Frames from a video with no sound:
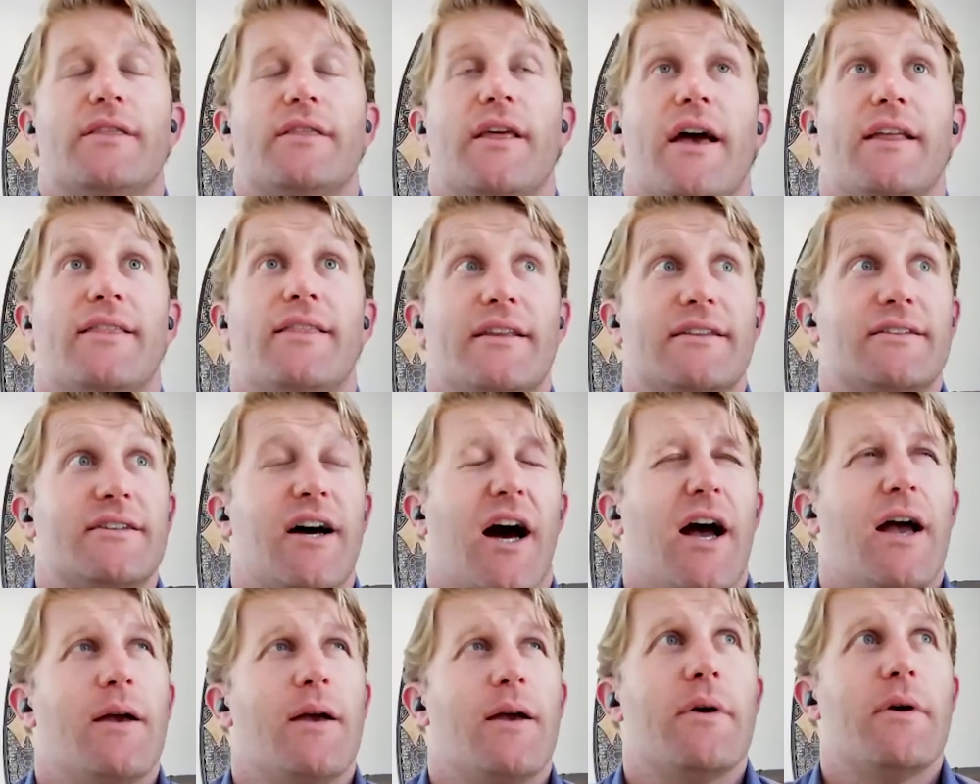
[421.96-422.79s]
at the
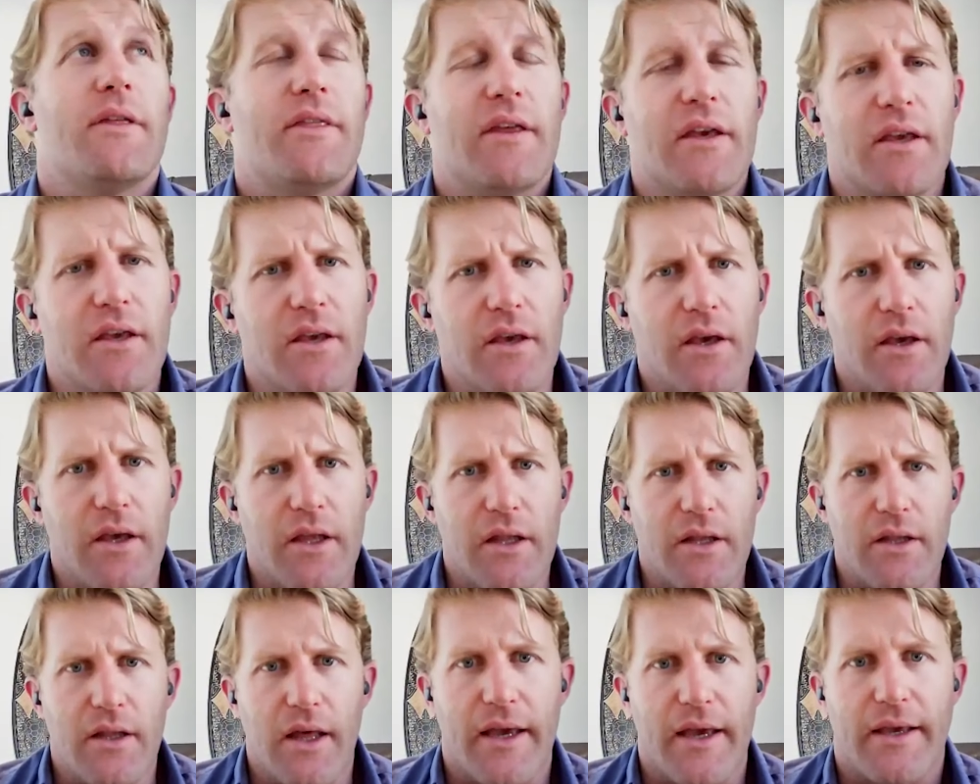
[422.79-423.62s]
time, I think
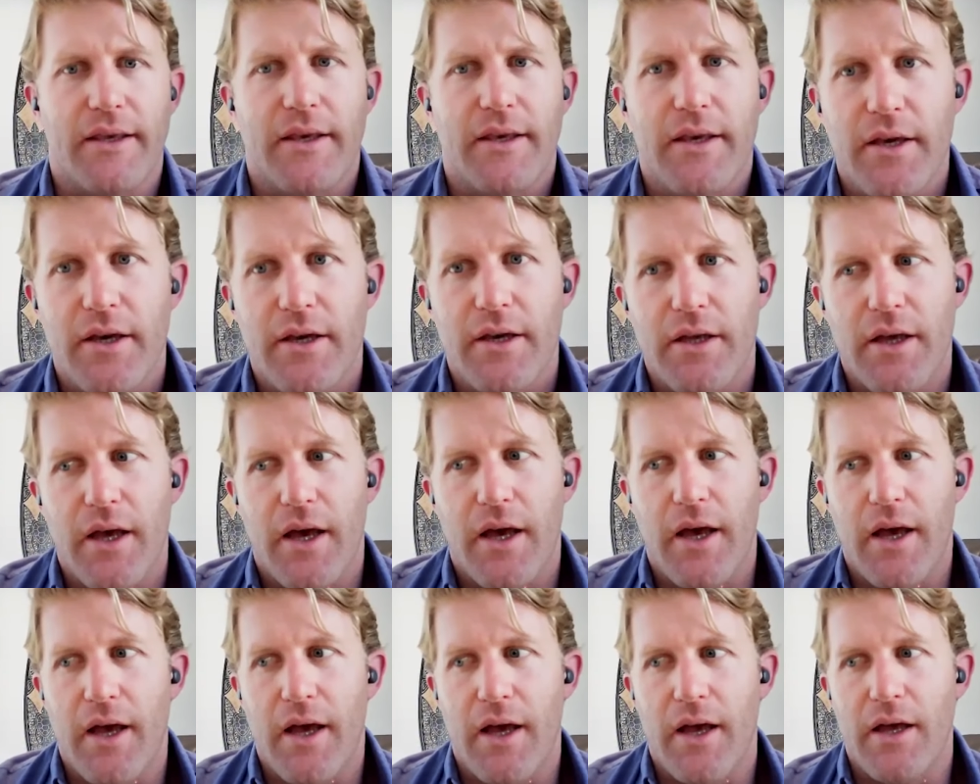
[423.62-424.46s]
in
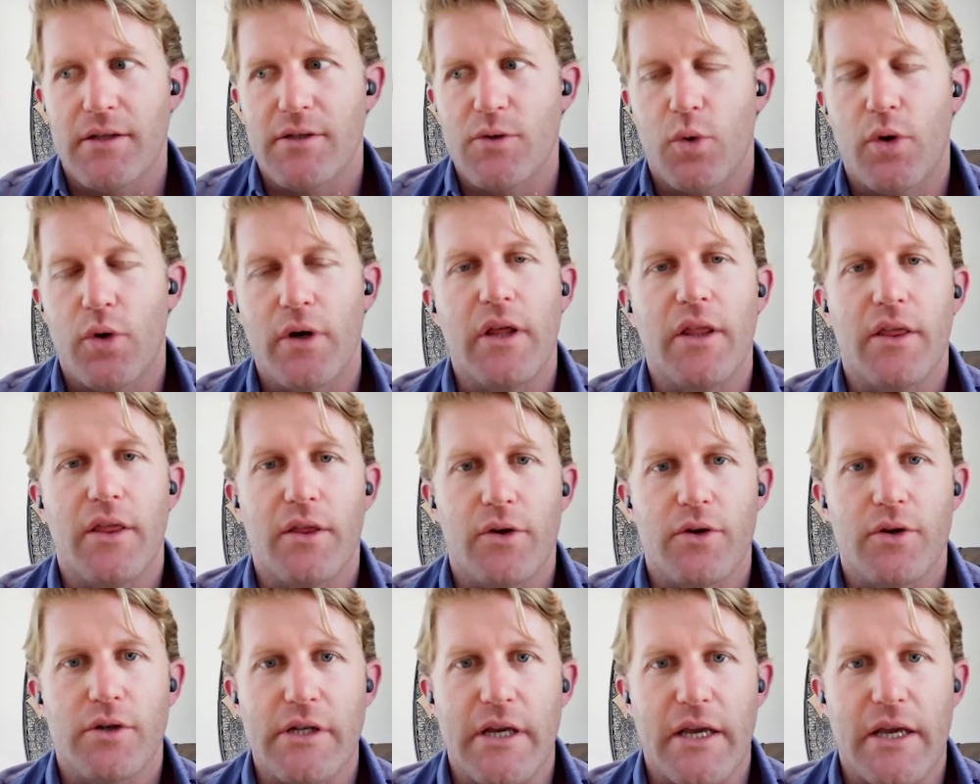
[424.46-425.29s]

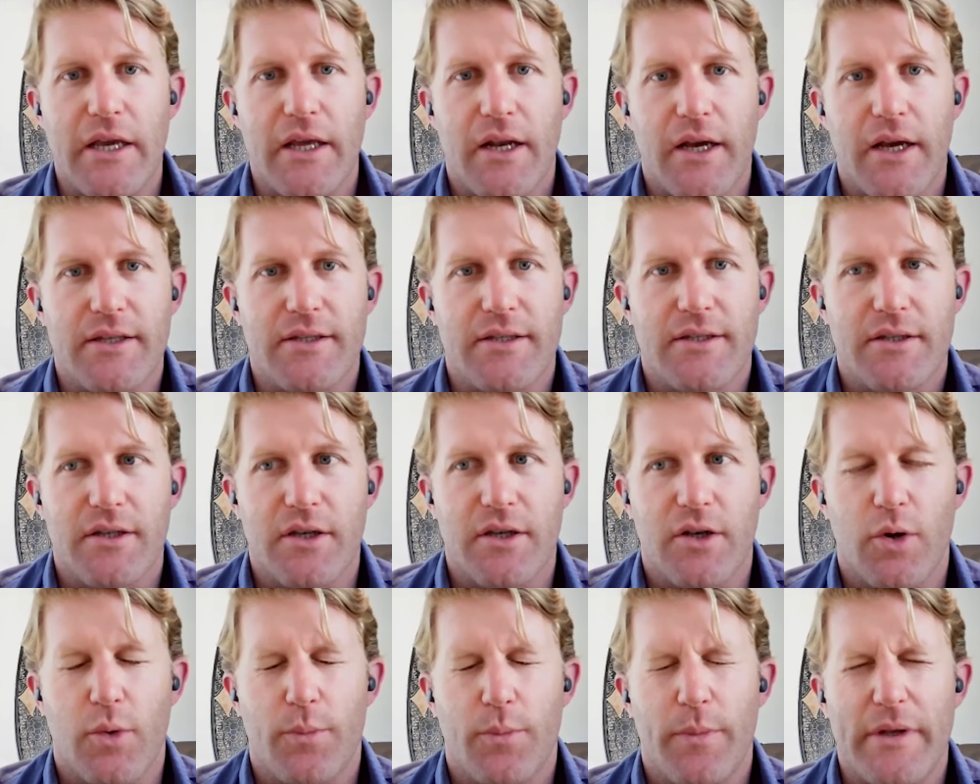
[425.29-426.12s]
2013, I'd,
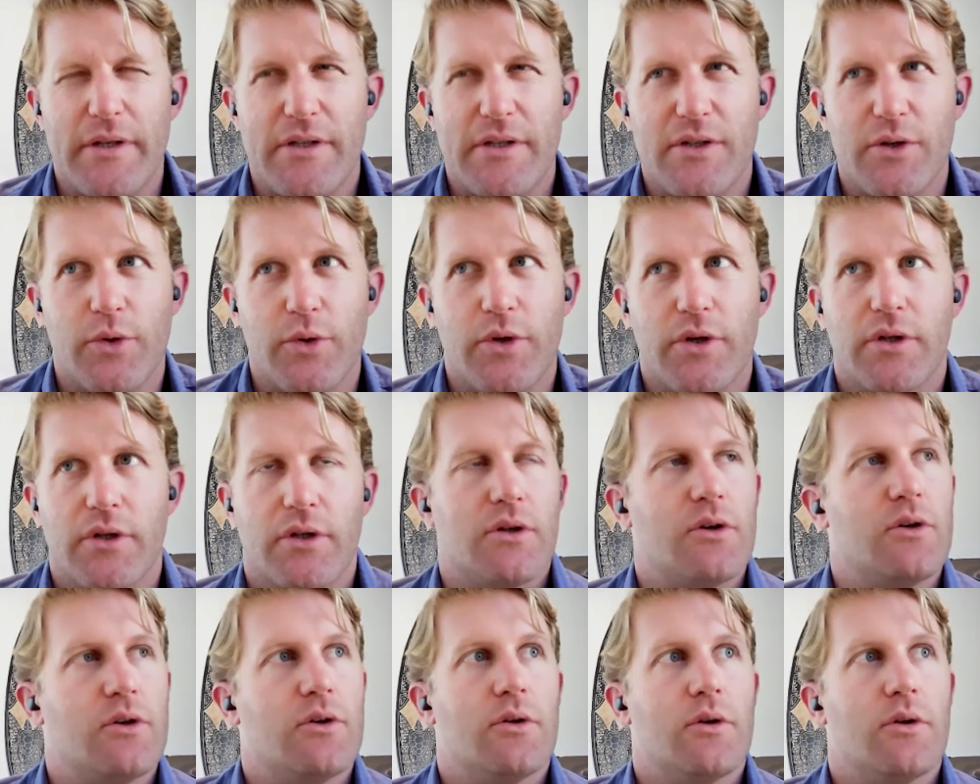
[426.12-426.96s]
been doing a
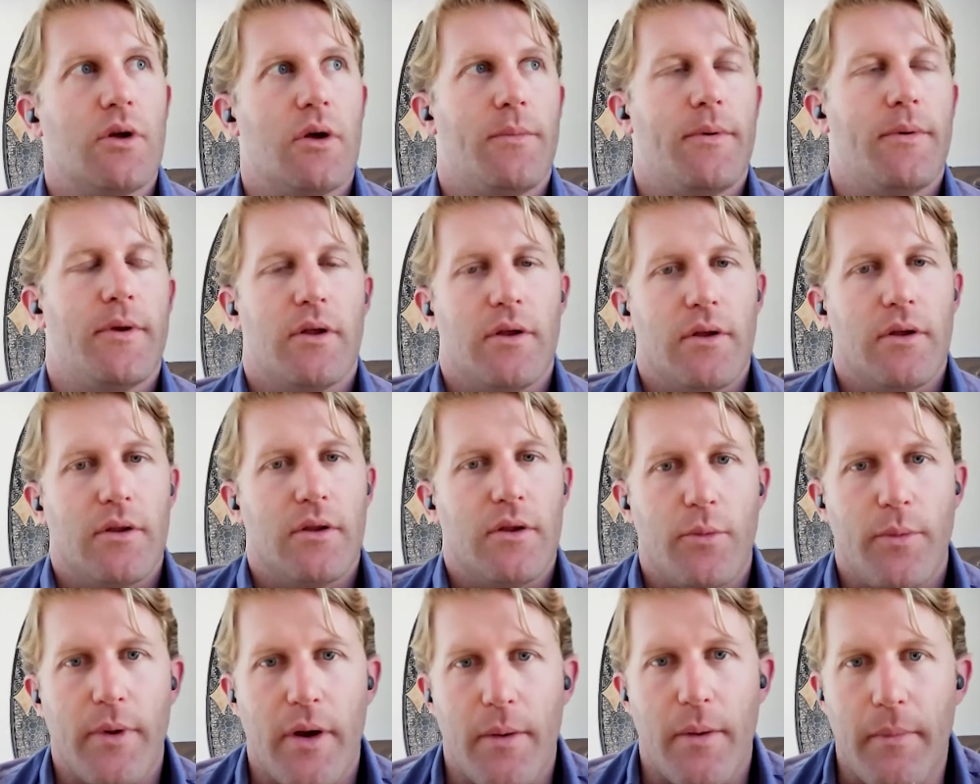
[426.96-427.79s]
little
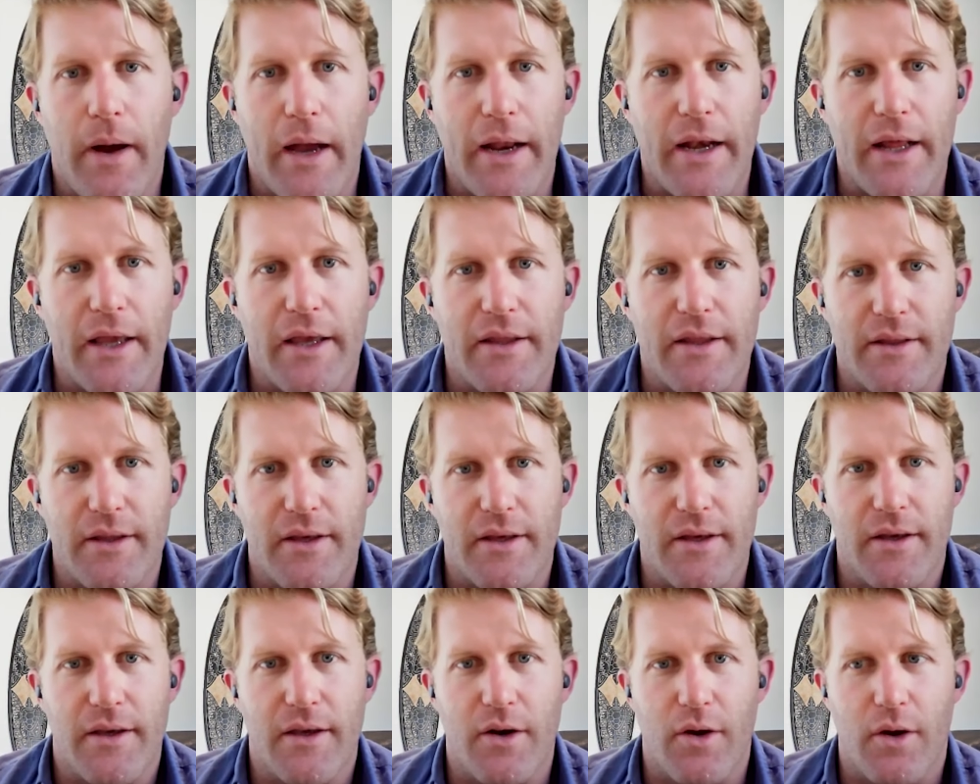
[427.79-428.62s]
bit of mining
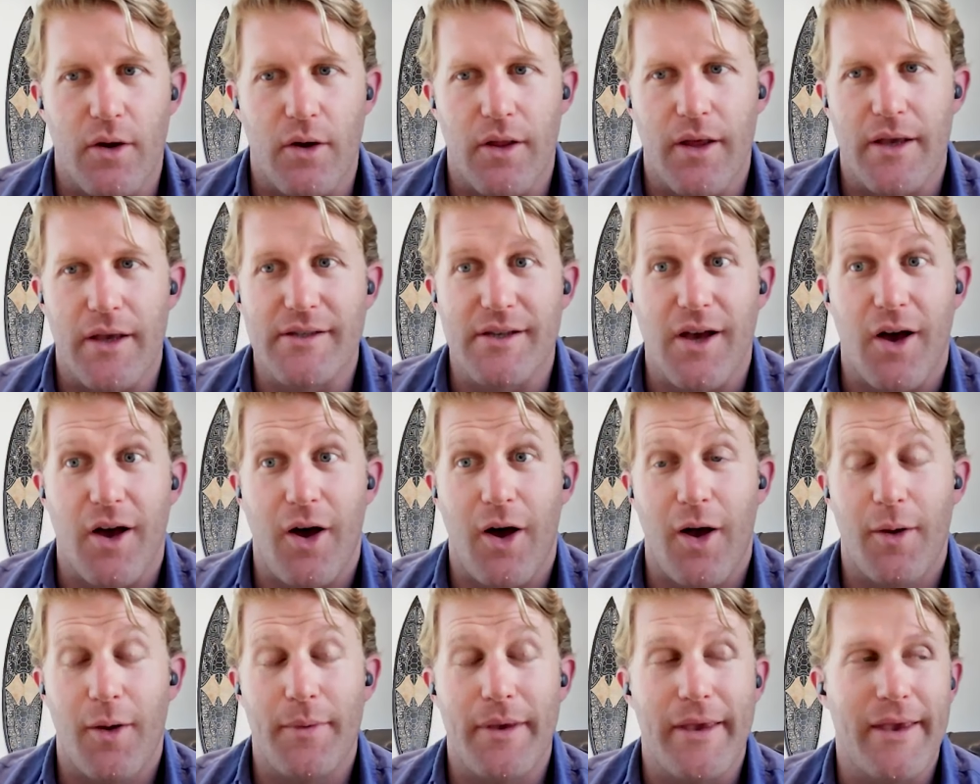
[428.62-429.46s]
as a
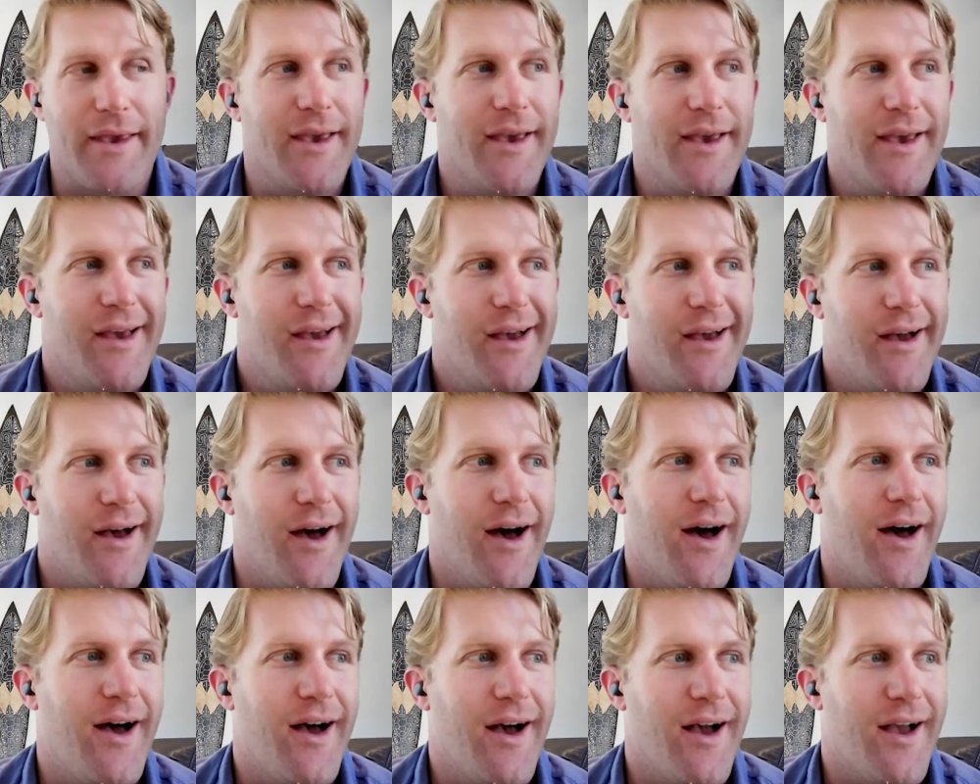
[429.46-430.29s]
hobby.
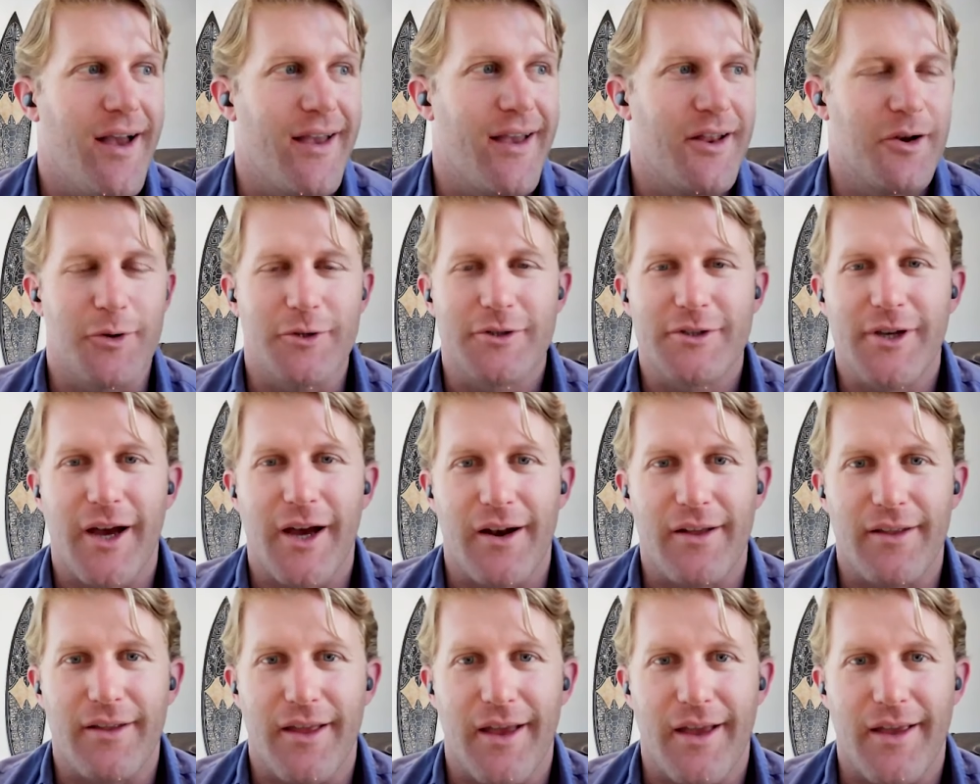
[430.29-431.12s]
It's
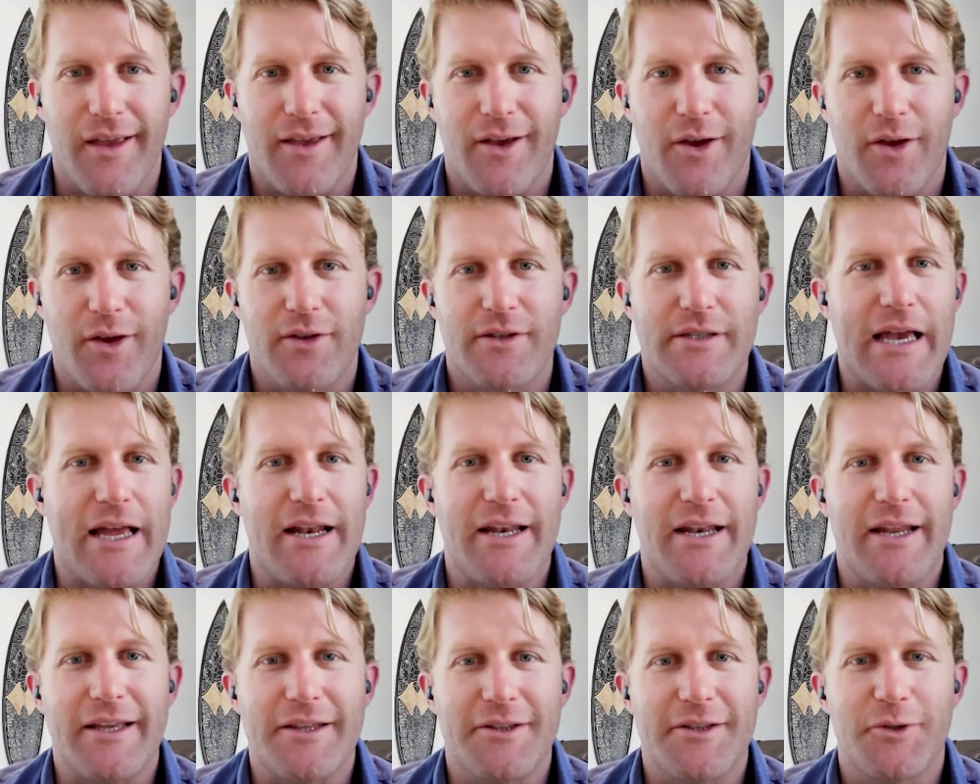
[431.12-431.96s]
kind of like
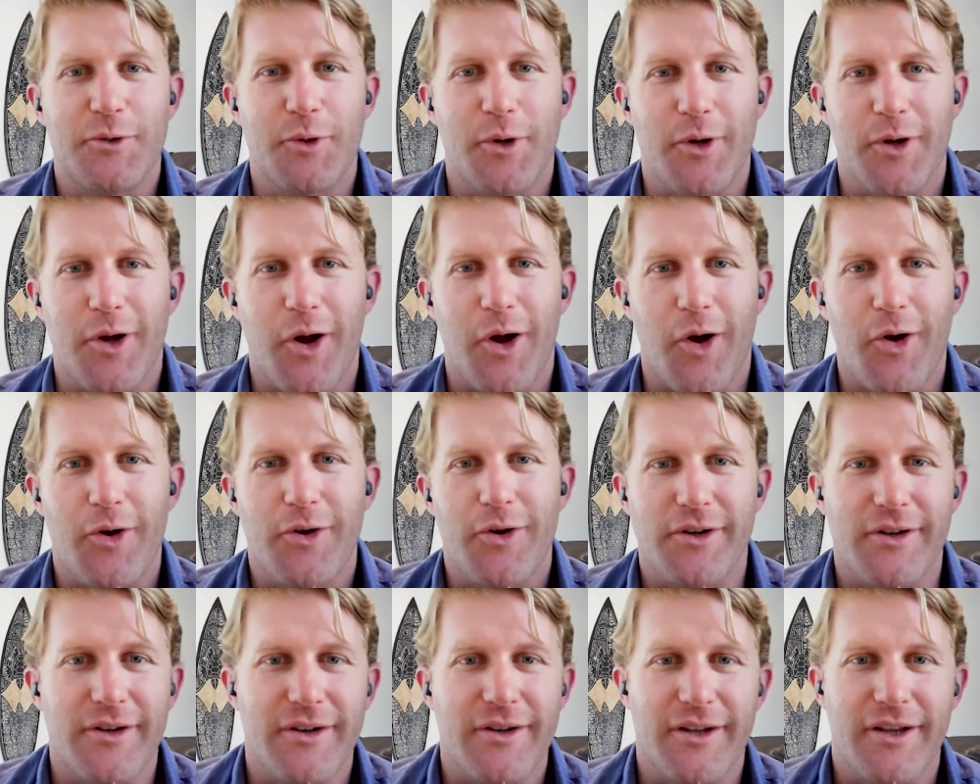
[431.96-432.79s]
tending to a
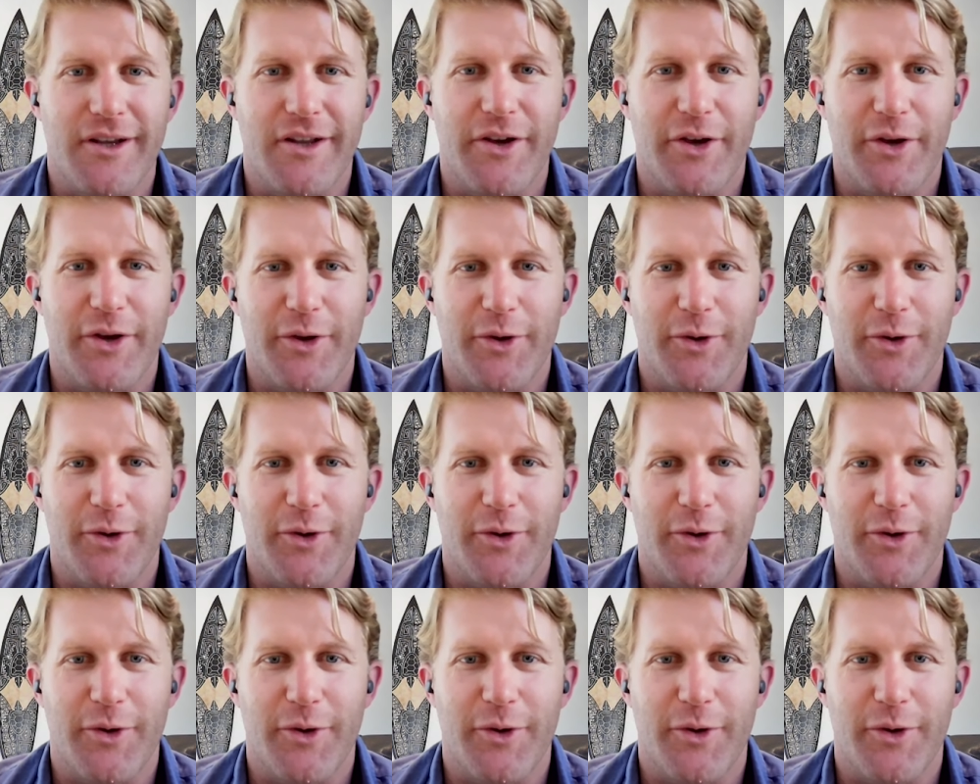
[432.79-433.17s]
garden. You